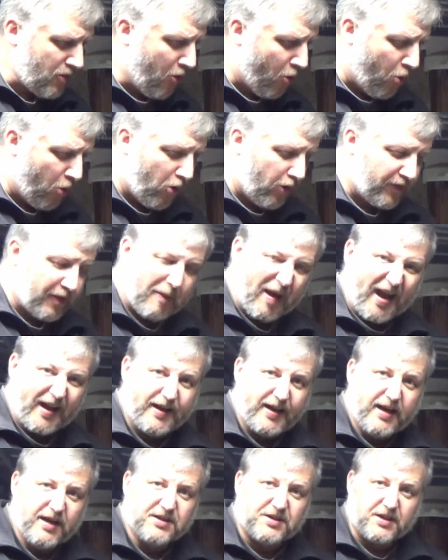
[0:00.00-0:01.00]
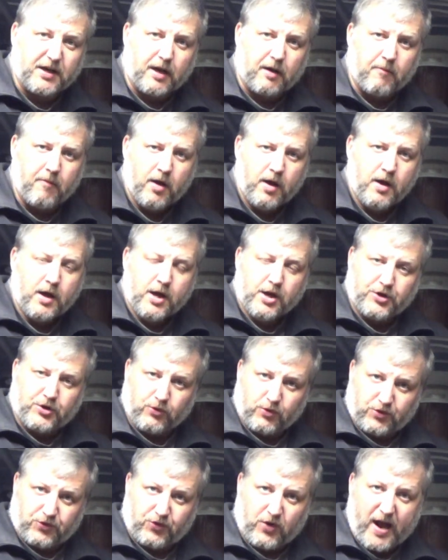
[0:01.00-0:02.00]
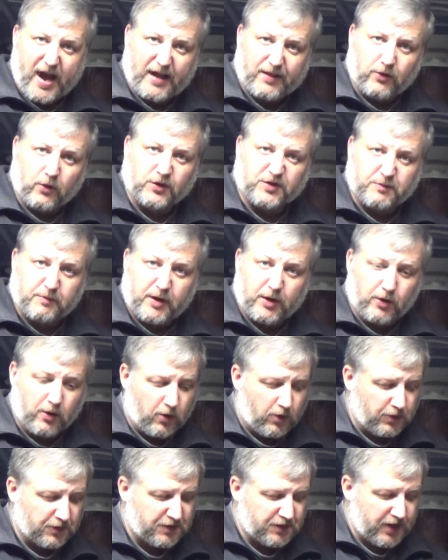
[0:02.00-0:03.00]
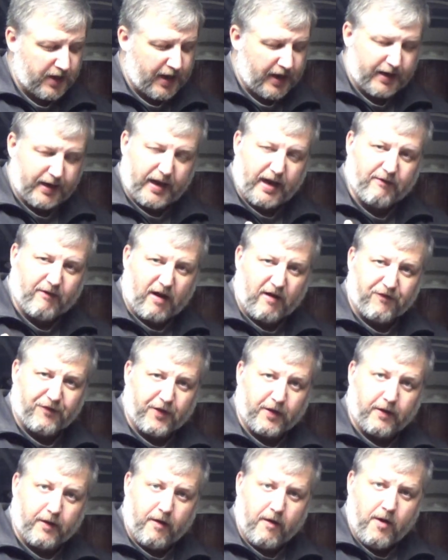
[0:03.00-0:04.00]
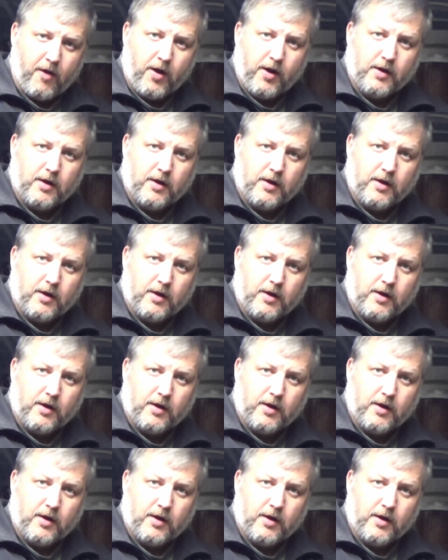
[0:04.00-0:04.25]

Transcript: or the magnesium to attract those minerals and to give off the,